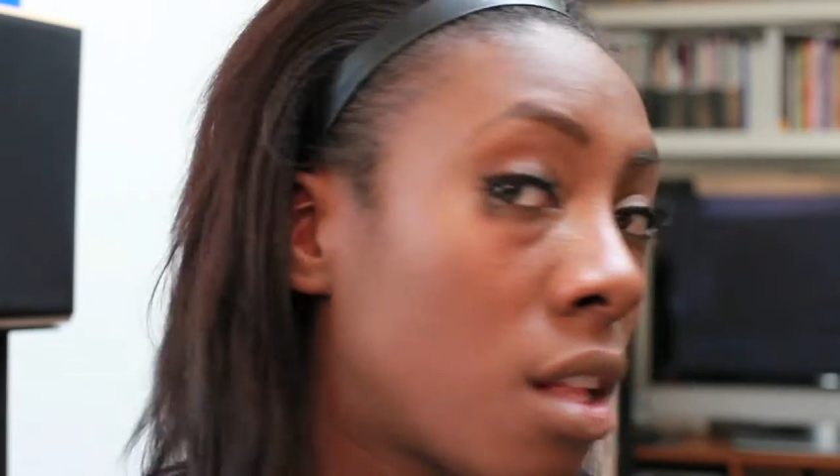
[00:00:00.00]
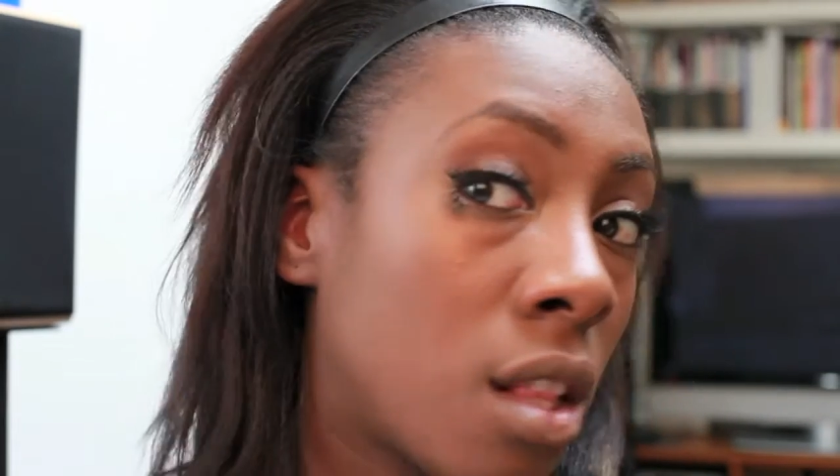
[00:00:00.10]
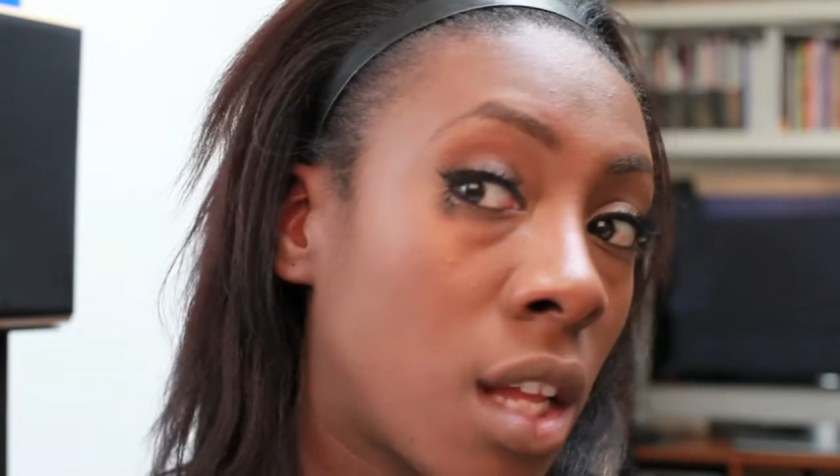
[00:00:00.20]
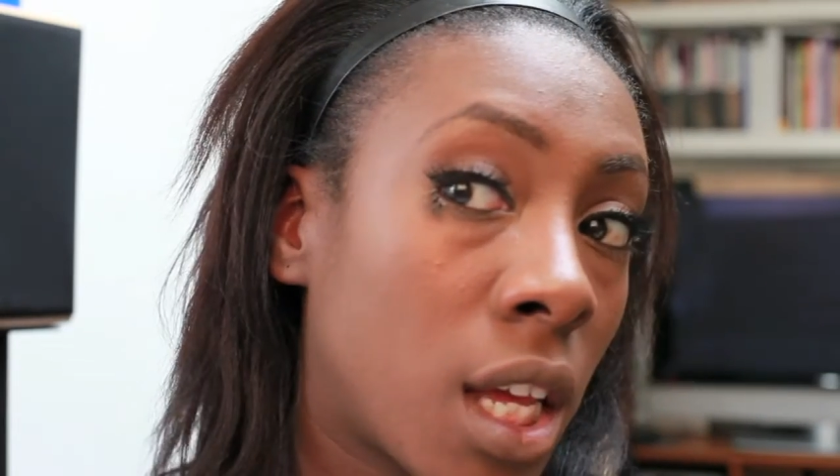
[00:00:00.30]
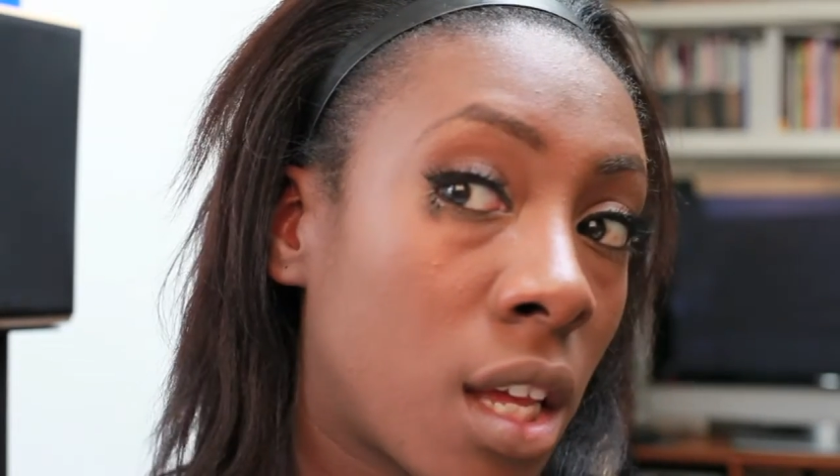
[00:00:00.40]

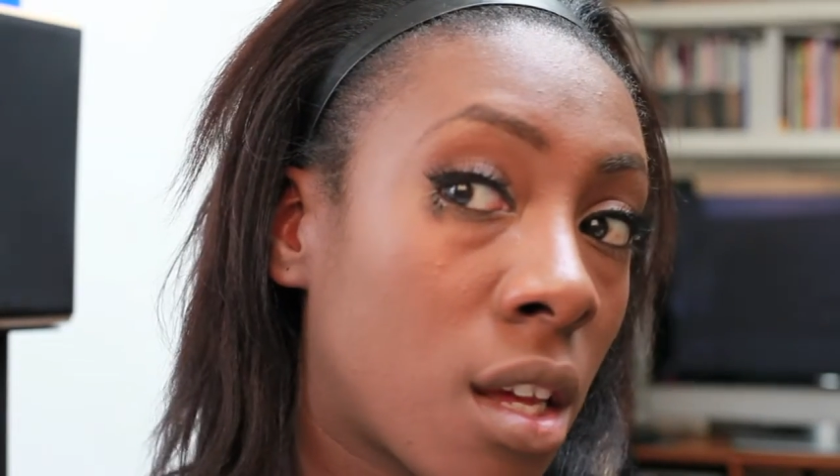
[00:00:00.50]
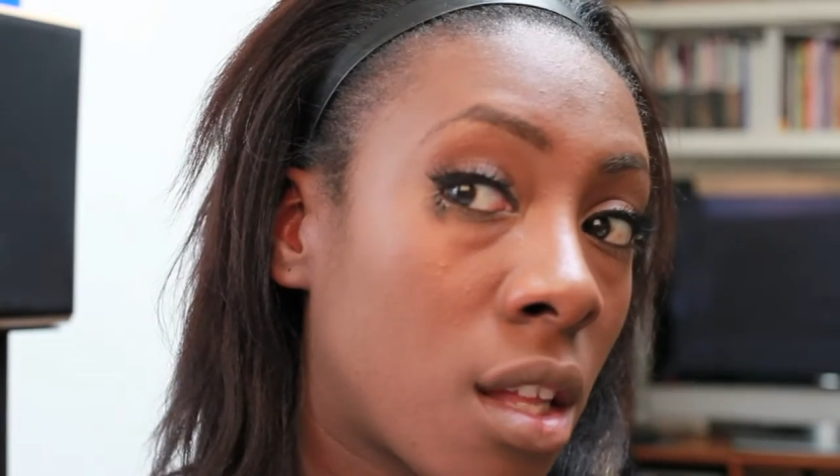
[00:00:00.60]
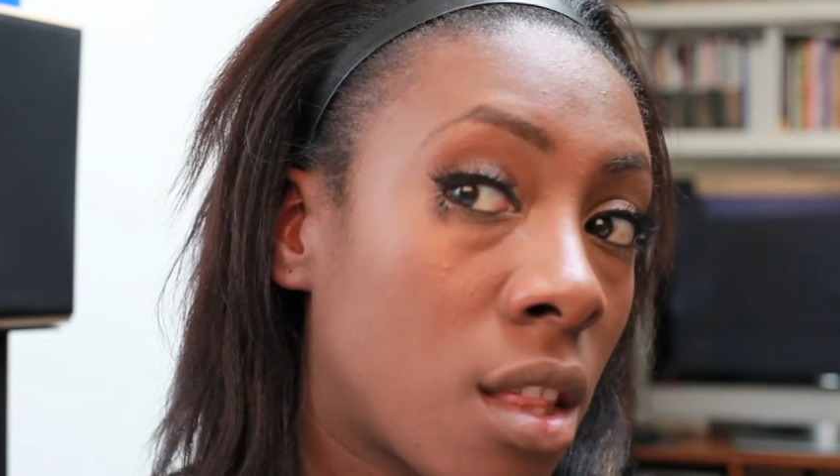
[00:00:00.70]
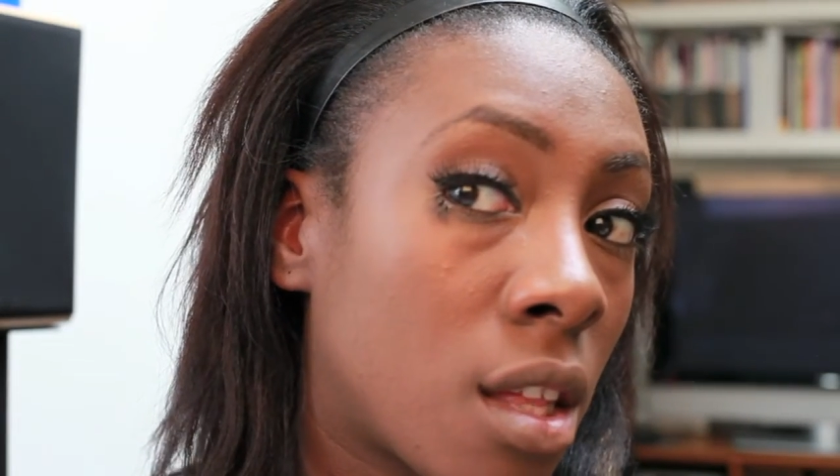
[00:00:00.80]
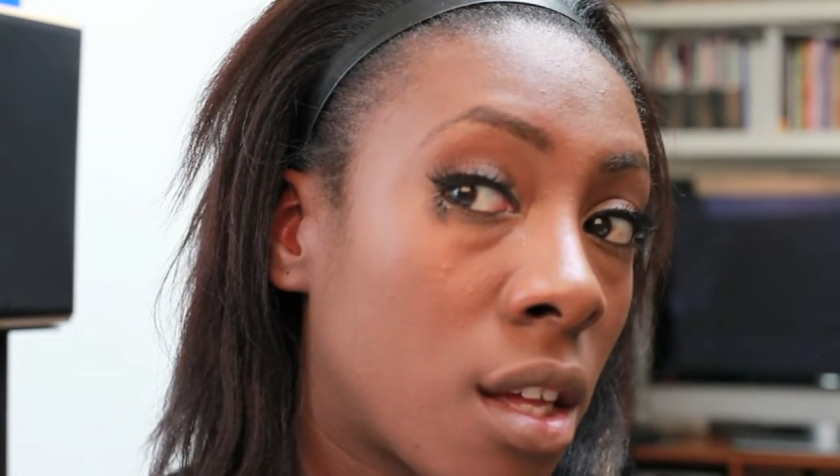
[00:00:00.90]
Like
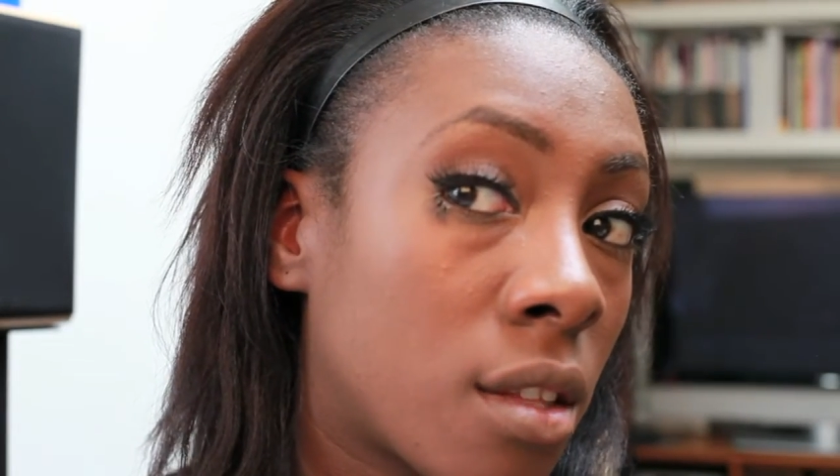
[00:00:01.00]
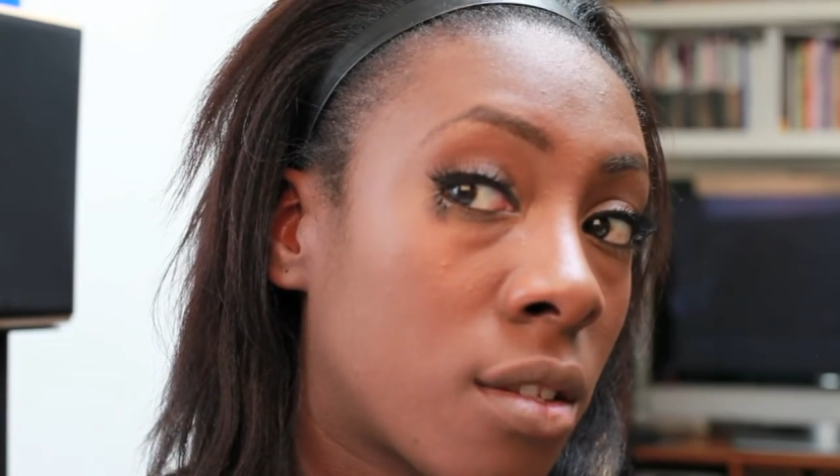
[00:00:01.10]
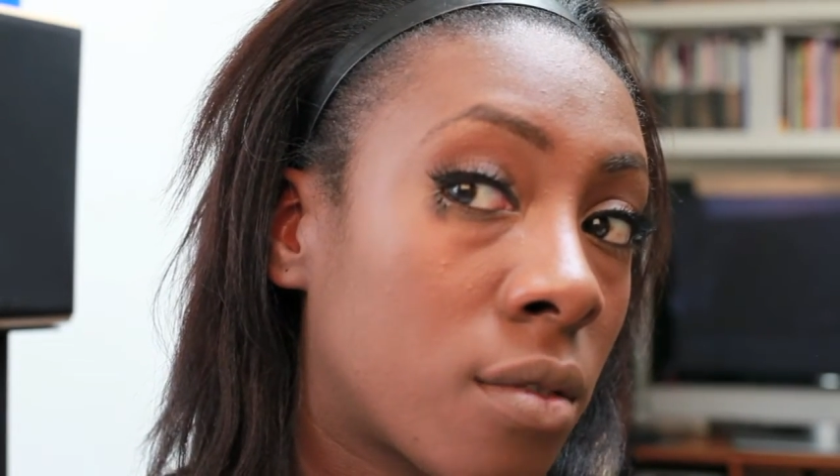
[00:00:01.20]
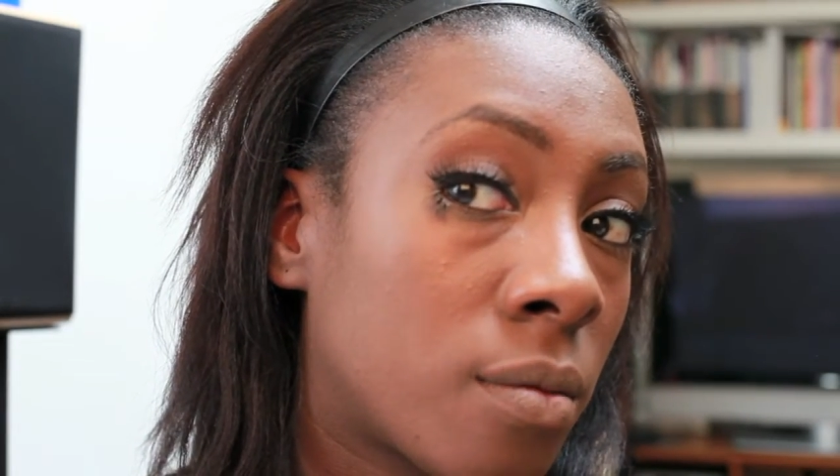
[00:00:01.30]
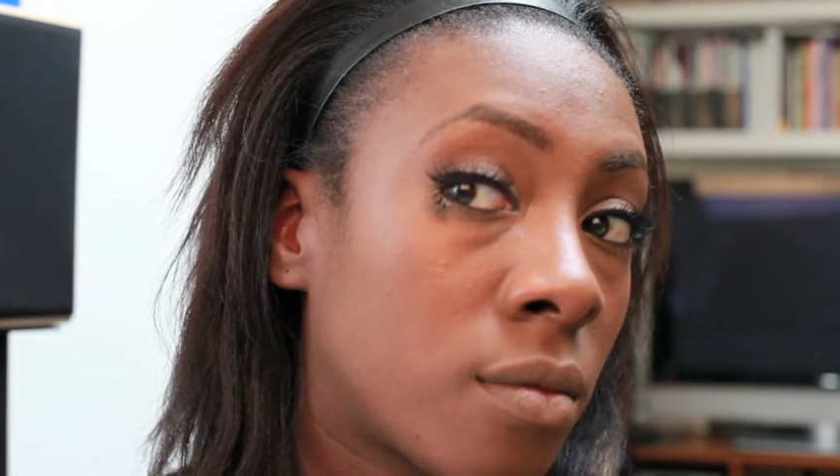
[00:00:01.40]
that.
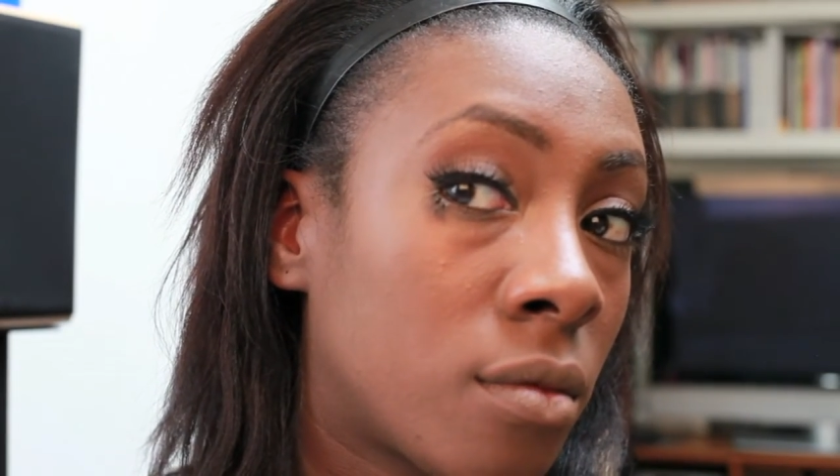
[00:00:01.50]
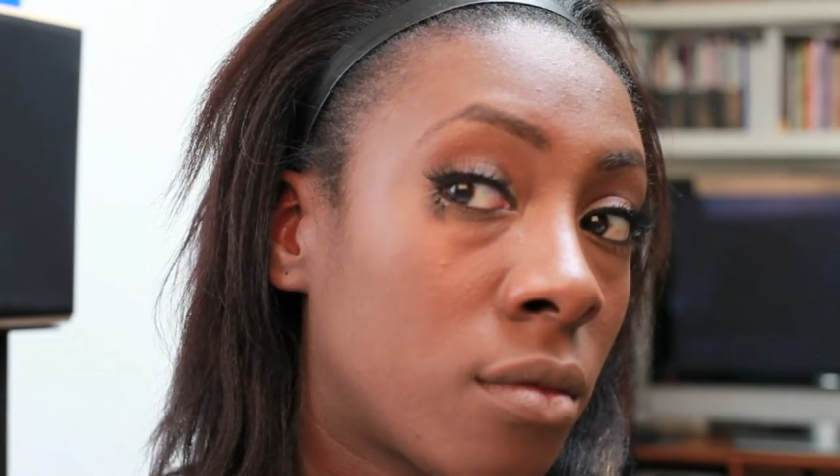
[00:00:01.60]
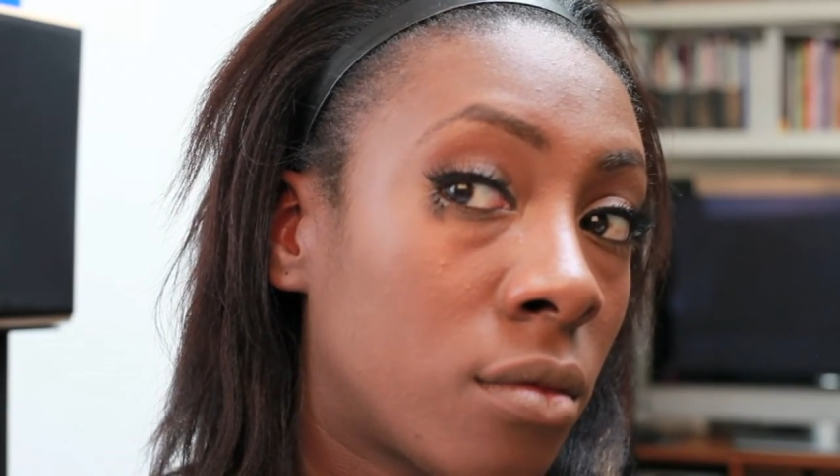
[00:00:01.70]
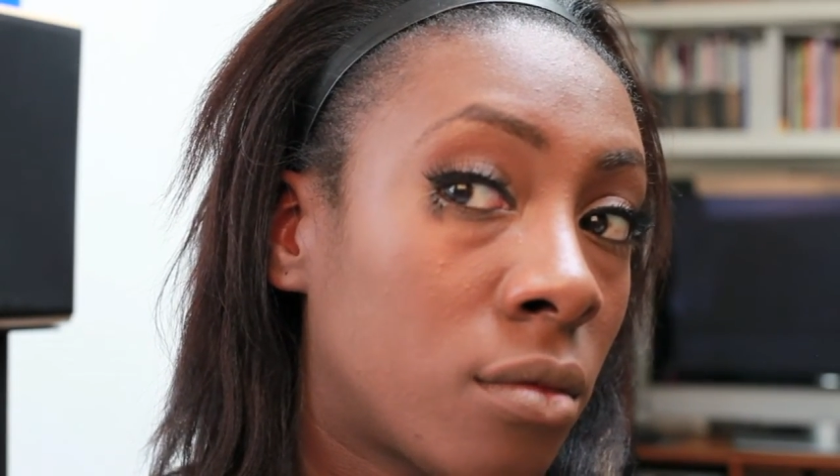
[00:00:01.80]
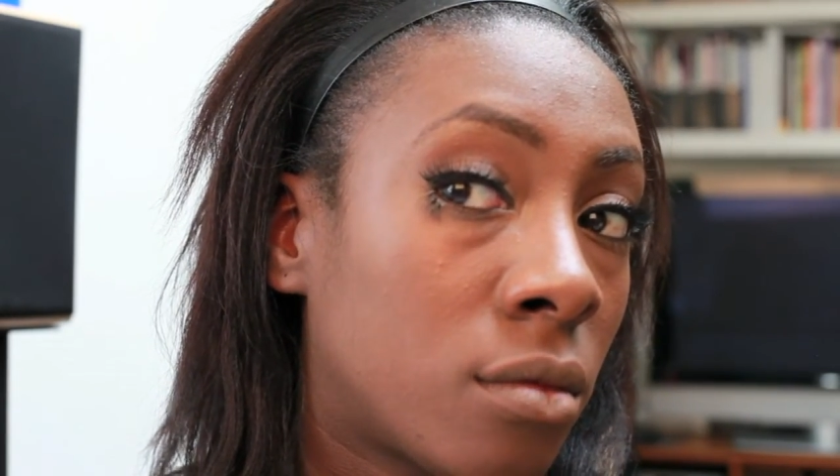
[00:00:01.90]

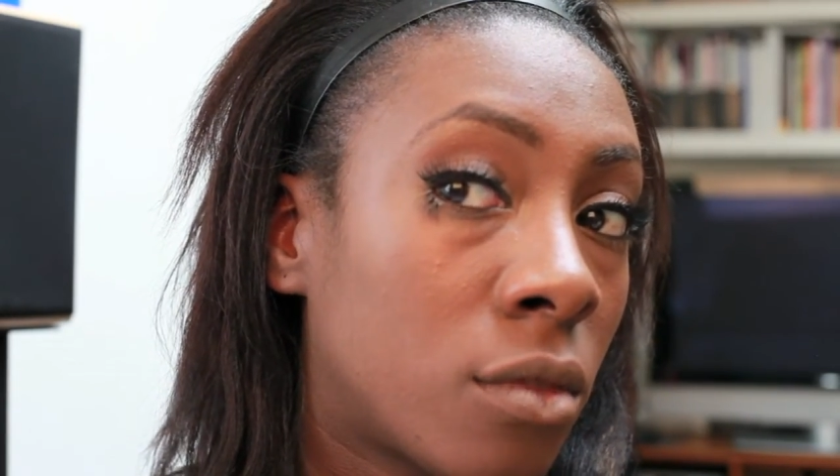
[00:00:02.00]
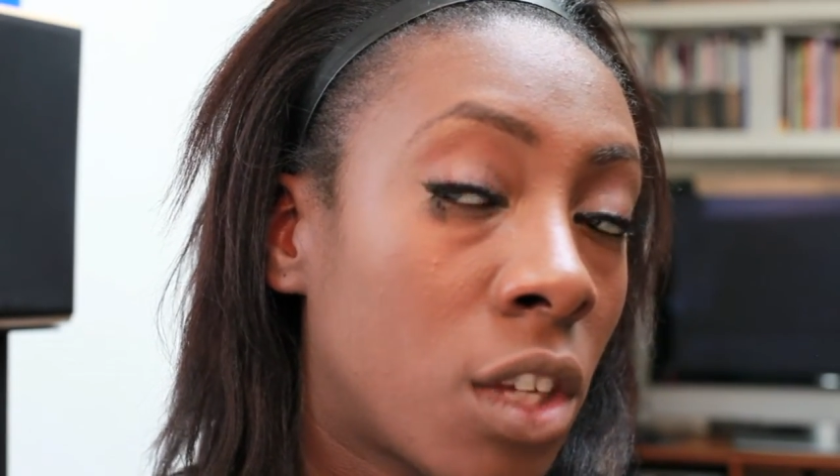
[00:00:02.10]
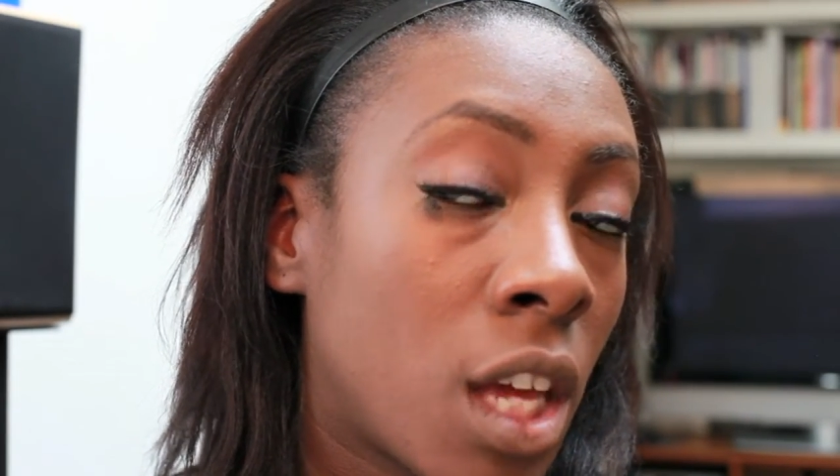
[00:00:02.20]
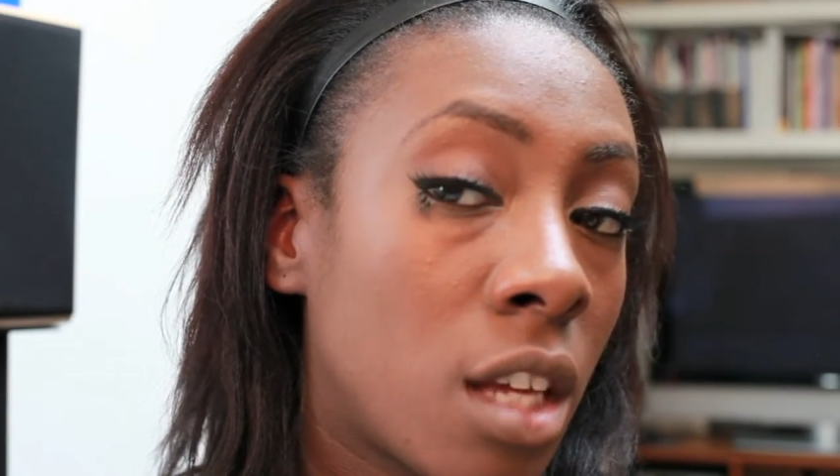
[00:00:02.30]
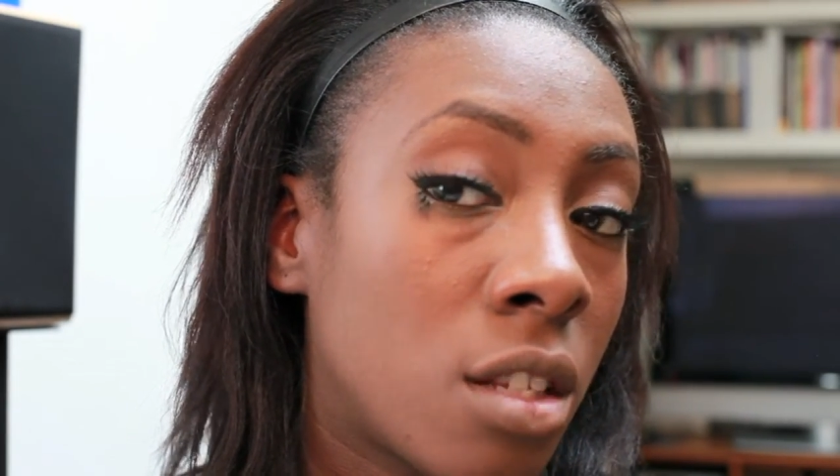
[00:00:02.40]
Okay,